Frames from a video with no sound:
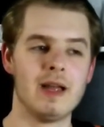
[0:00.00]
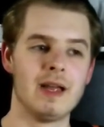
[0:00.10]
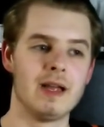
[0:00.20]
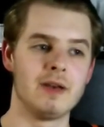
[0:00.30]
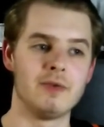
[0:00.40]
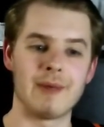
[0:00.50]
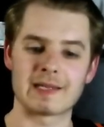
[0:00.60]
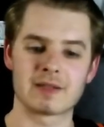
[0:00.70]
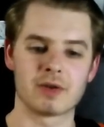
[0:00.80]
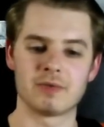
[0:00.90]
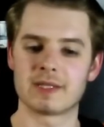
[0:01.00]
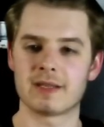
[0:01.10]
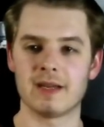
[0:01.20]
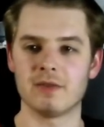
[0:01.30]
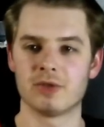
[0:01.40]
New Mexico
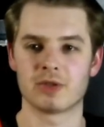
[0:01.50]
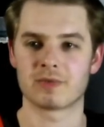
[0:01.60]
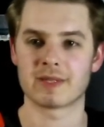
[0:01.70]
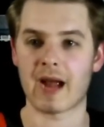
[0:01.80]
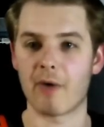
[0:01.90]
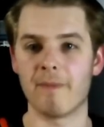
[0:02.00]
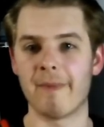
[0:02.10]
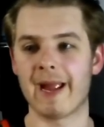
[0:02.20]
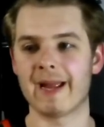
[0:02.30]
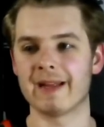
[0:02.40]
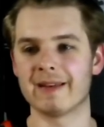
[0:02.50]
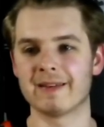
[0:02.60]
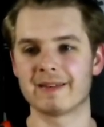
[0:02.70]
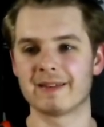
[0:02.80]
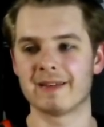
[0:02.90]
State just was
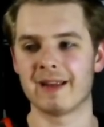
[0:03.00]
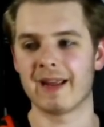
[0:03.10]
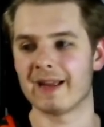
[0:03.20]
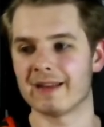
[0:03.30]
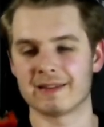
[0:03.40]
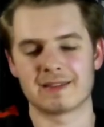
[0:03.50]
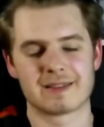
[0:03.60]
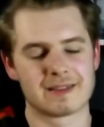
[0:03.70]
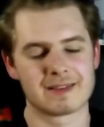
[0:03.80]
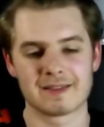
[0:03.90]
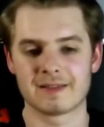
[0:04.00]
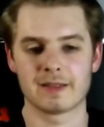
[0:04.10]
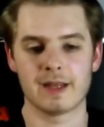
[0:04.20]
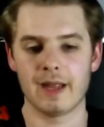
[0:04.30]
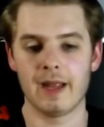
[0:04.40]
outmanned, and
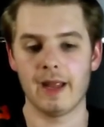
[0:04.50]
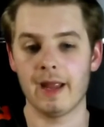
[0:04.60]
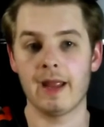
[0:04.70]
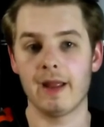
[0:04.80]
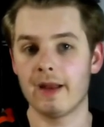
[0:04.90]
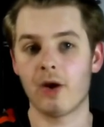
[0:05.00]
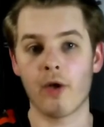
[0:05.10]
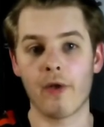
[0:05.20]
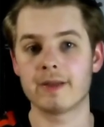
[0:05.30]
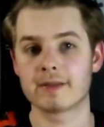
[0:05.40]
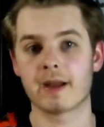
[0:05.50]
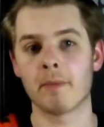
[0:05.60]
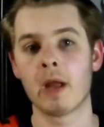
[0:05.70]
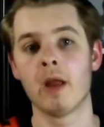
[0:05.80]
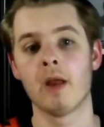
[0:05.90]
it all ends
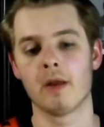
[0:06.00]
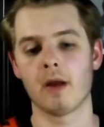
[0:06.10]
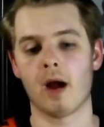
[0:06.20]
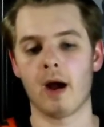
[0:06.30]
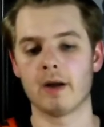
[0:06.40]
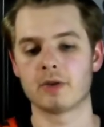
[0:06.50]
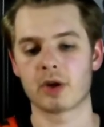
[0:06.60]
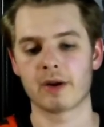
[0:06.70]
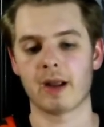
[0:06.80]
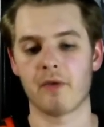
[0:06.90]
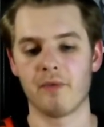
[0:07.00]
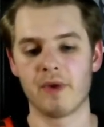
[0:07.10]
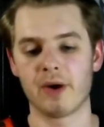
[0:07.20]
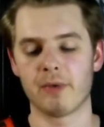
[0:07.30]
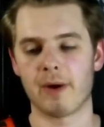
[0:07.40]
up turning out
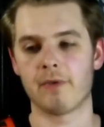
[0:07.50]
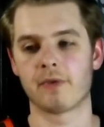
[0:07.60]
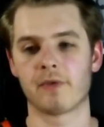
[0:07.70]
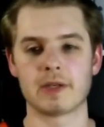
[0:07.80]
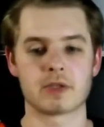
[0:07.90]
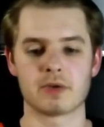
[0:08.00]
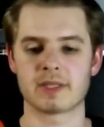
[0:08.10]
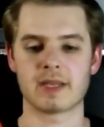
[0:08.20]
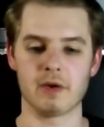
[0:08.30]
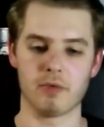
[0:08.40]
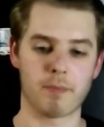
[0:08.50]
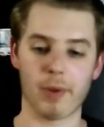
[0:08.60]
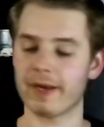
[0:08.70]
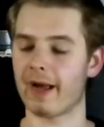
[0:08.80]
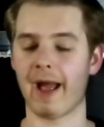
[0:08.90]
very well for Fresno State, who
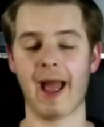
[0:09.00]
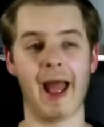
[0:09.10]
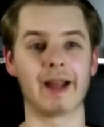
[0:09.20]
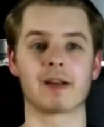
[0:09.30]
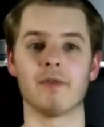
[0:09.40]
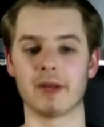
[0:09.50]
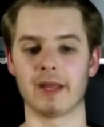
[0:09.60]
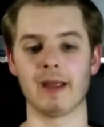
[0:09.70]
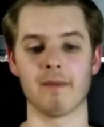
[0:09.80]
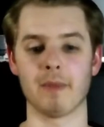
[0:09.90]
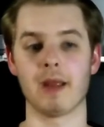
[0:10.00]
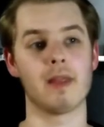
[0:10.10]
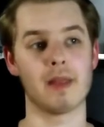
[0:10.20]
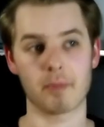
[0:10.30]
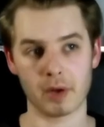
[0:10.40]
played a heck of a game.
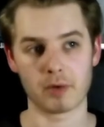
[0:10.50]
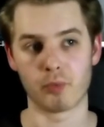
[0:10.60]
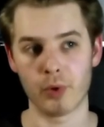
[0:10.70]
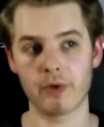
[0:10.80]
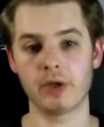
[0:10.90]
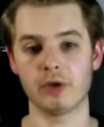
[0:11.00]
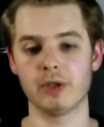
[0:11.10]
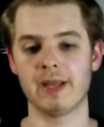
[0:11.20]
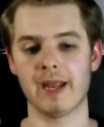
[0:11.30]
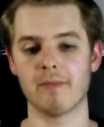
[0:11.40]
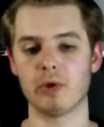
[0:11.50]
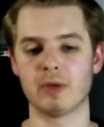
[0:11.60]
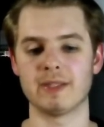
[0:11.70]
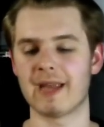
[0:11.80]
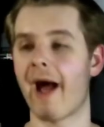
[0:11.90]
They played a really good game. You
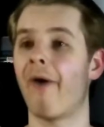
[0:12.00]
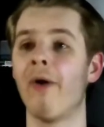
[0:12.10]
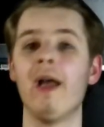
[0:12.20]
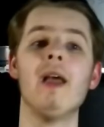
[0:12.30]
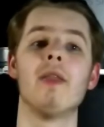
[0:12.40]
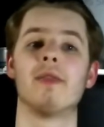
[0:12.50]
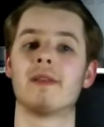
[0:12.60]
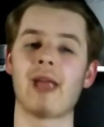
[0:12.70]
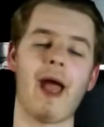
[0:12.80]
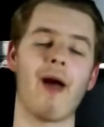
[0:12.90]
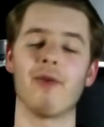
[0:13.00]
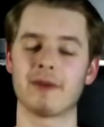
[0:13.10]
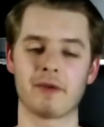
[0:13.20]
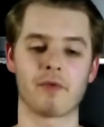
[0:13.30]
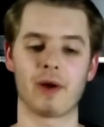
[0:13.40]
could tell the talent
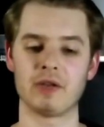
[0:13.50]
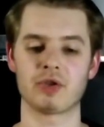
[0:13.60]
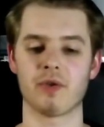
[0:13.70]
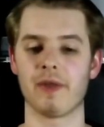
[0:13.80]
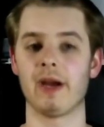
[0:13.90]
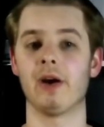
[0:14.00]
differential there.